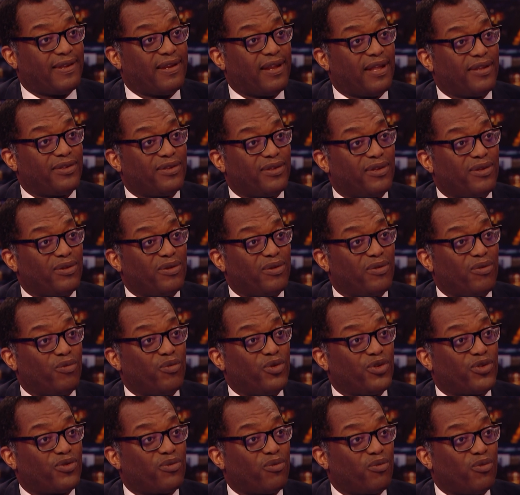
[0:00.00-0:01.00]
in London
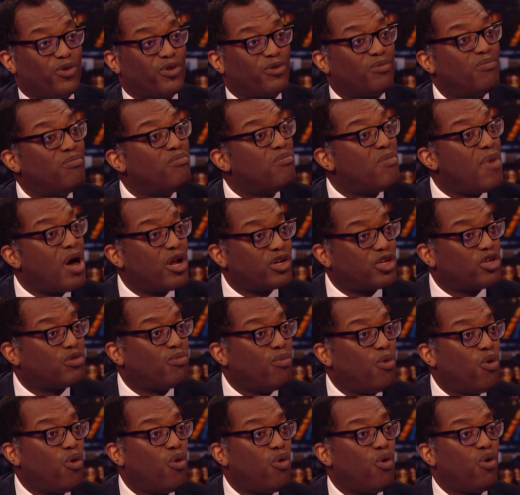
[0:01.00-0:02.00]
was much
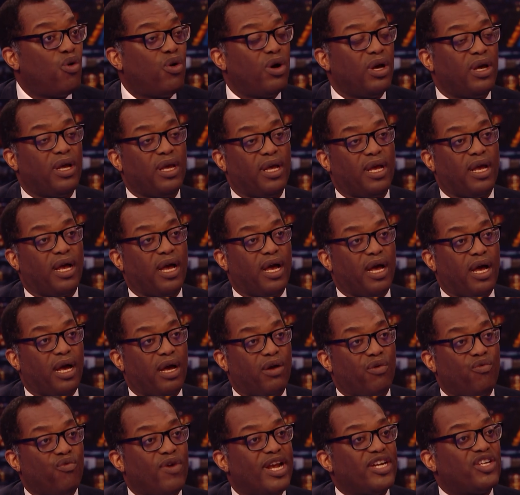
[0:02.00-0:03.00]
more
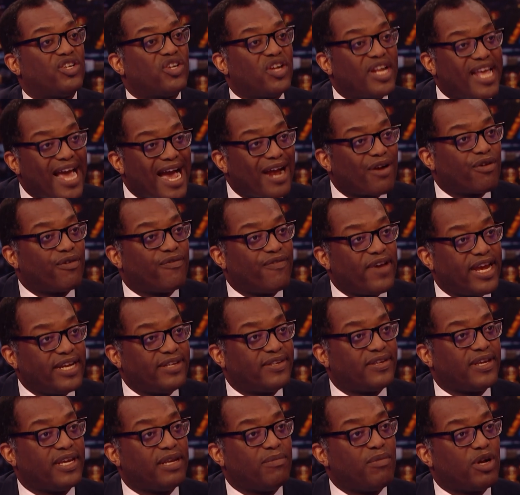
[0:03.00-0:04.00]
racially
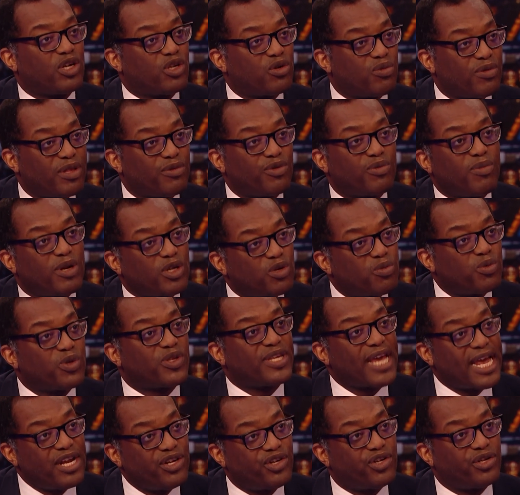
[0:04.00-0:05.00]
aggravated, there was much more
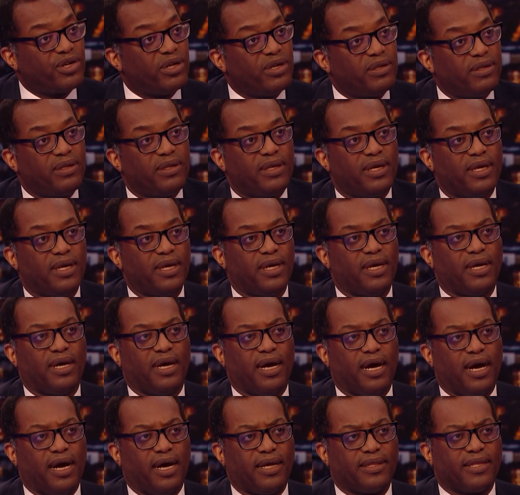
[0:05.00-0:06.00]
tension
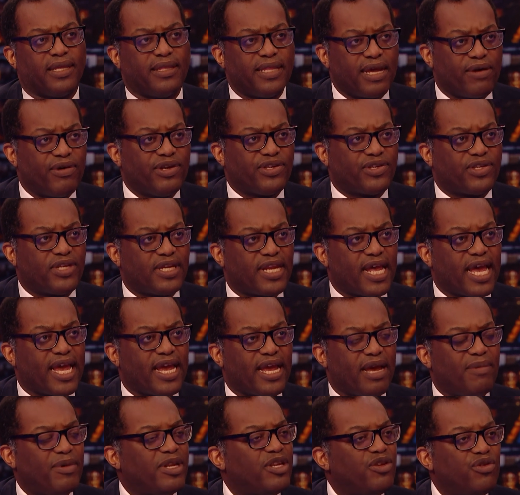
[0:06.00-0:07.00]
than there is
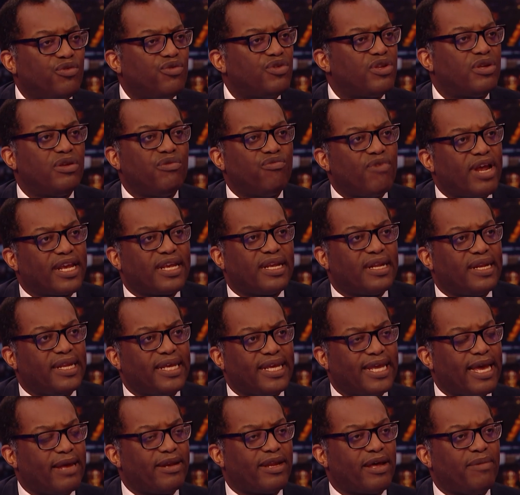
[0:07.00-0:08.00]
today. I mean, you'd
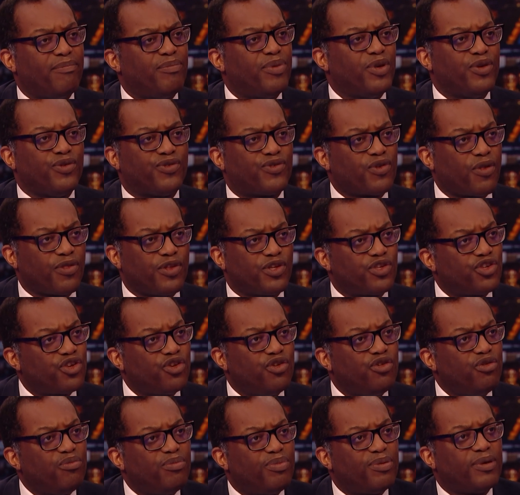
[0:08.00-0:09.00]
regularly get abuse on the
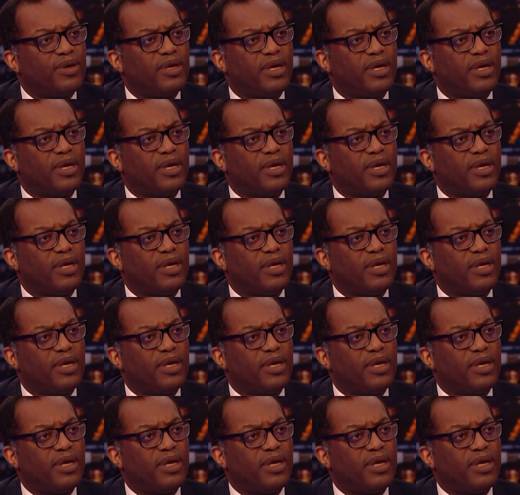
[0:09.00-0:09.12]
tube.